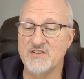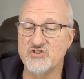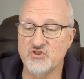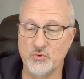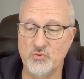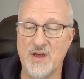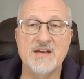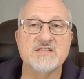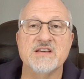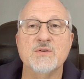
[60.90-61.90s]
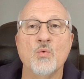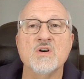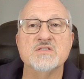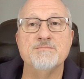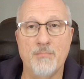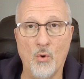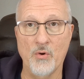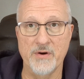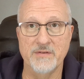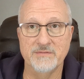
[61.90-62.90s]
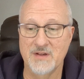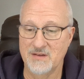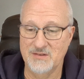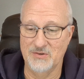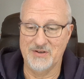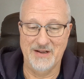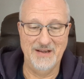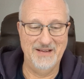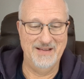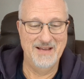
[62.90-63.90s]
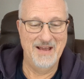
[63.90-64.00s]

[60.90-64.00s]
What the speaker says: as soon as it was born." Okay?